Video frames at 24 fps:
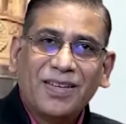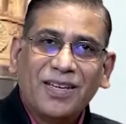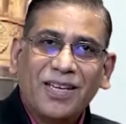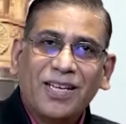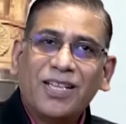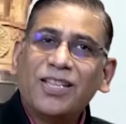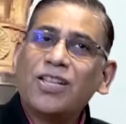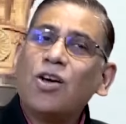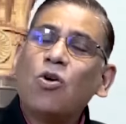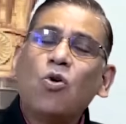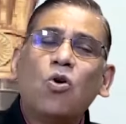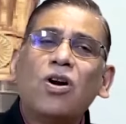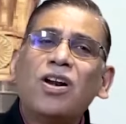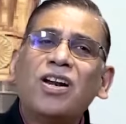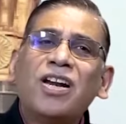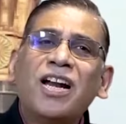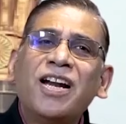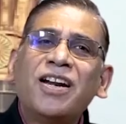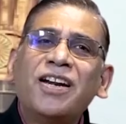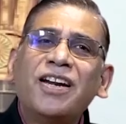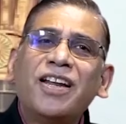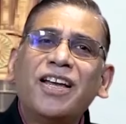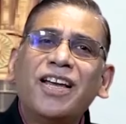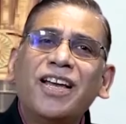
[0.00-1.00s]
In the
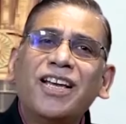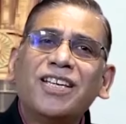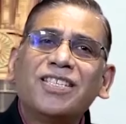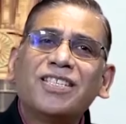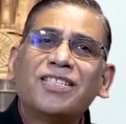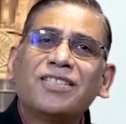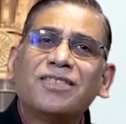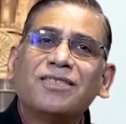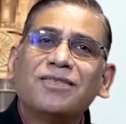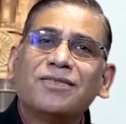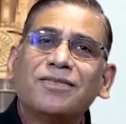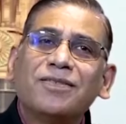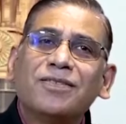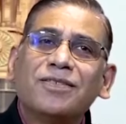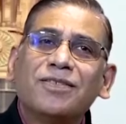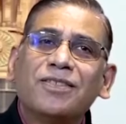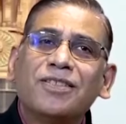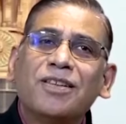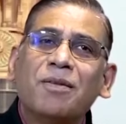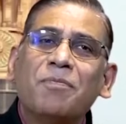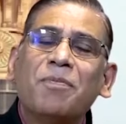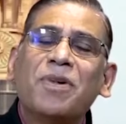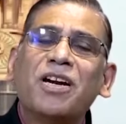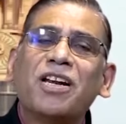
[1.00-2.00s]
olden days,
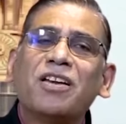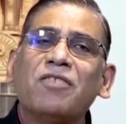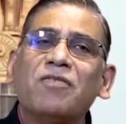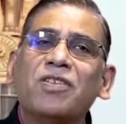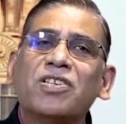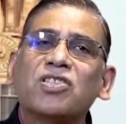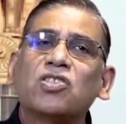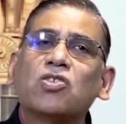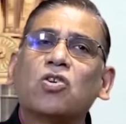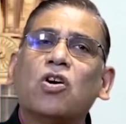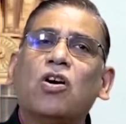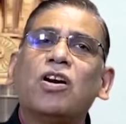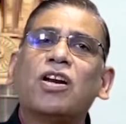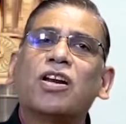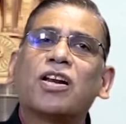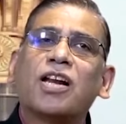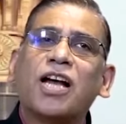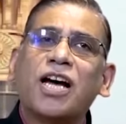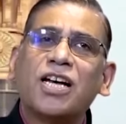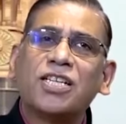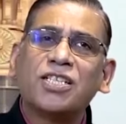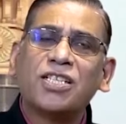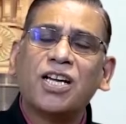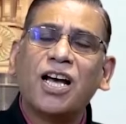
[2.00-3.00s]
somebody was called
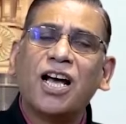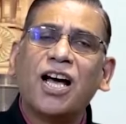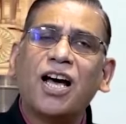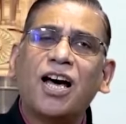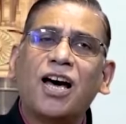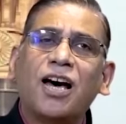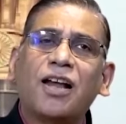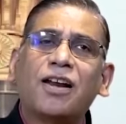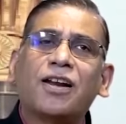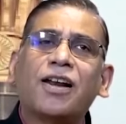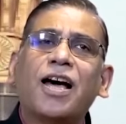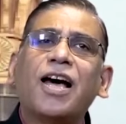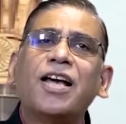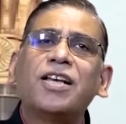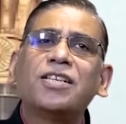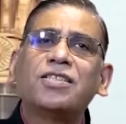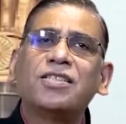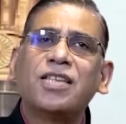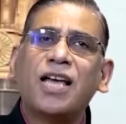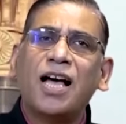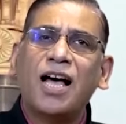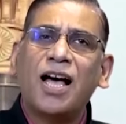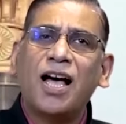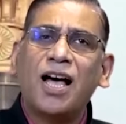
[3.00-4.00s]
Raja, Rai
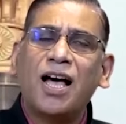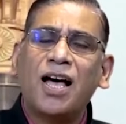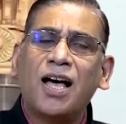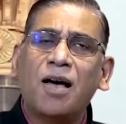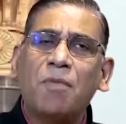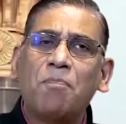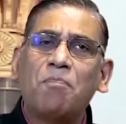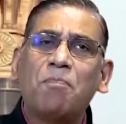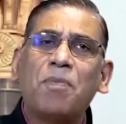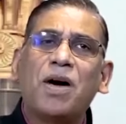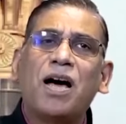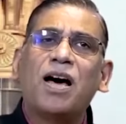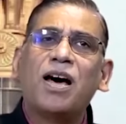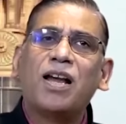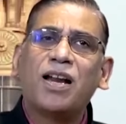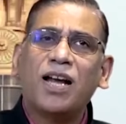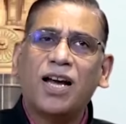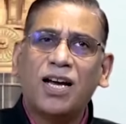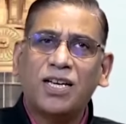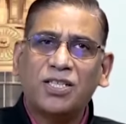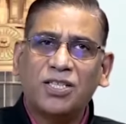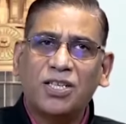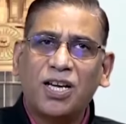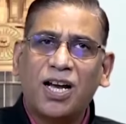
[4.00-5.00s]
Sahab,
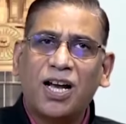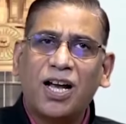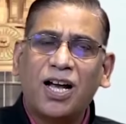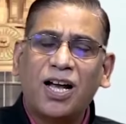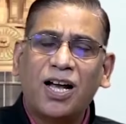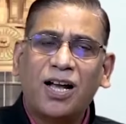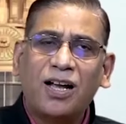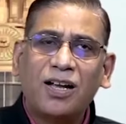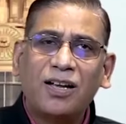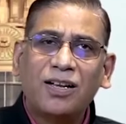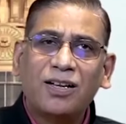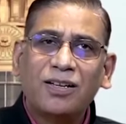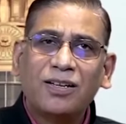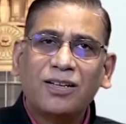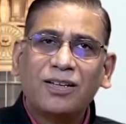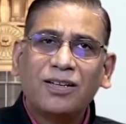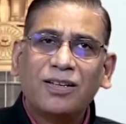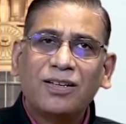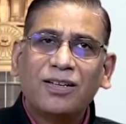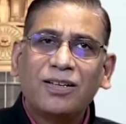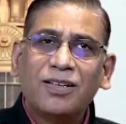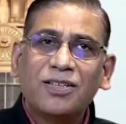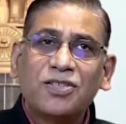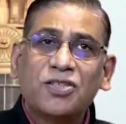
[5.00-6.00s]
Maharaja,
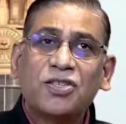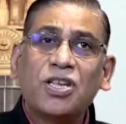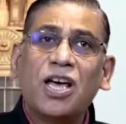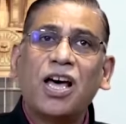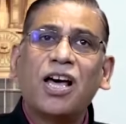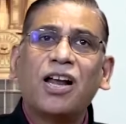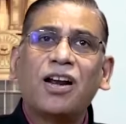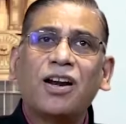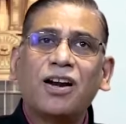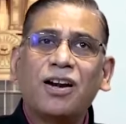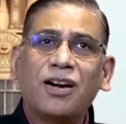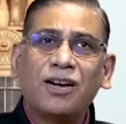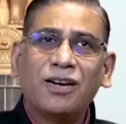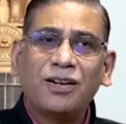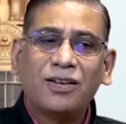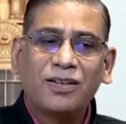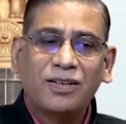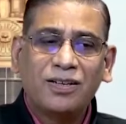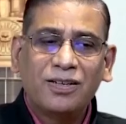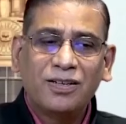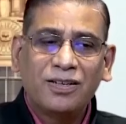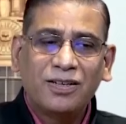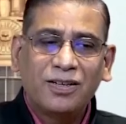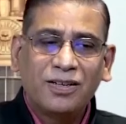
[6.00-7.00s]
Sir.
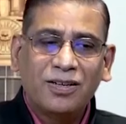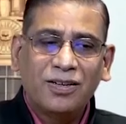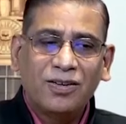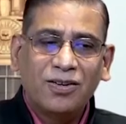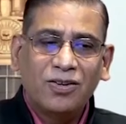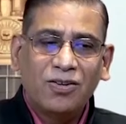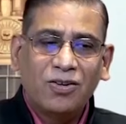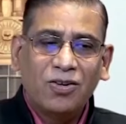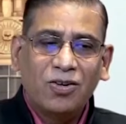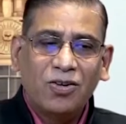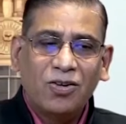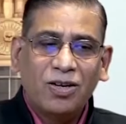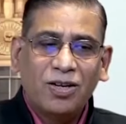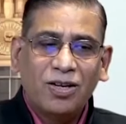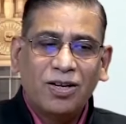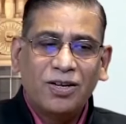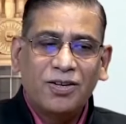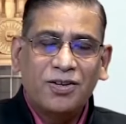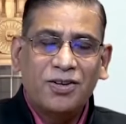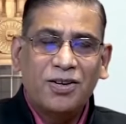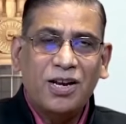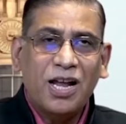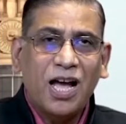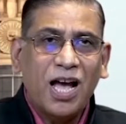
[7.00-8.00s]

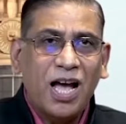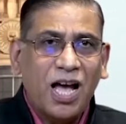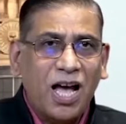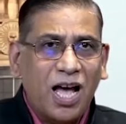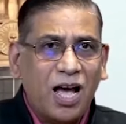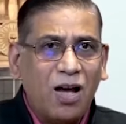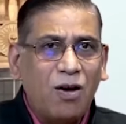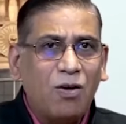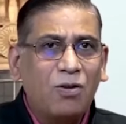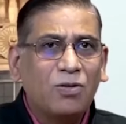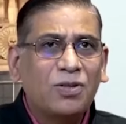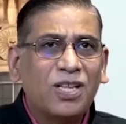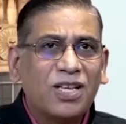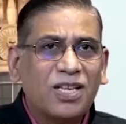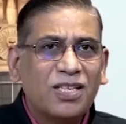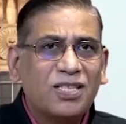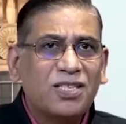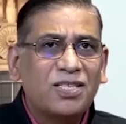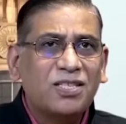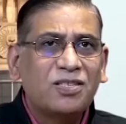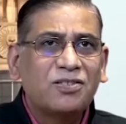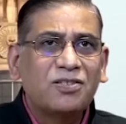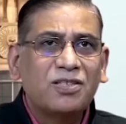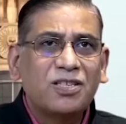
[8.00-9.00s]
Now
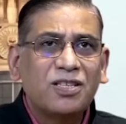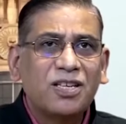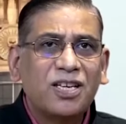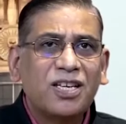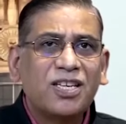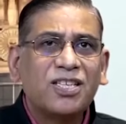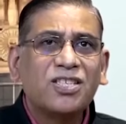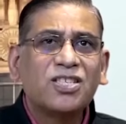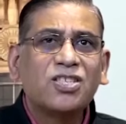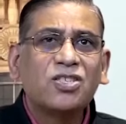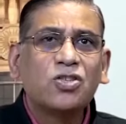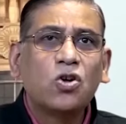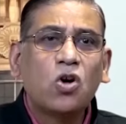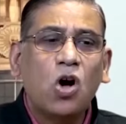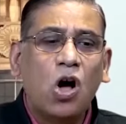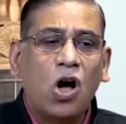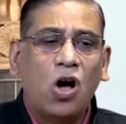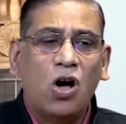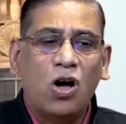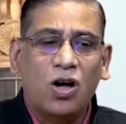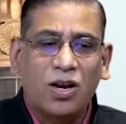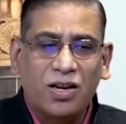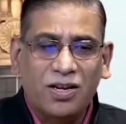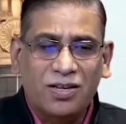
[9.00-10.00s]
this is
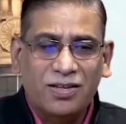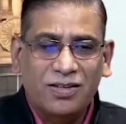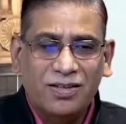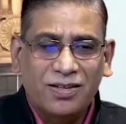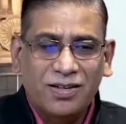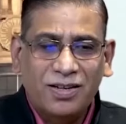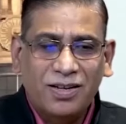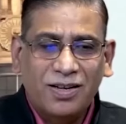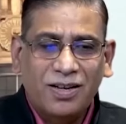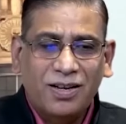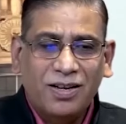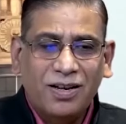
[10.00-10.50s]
gone.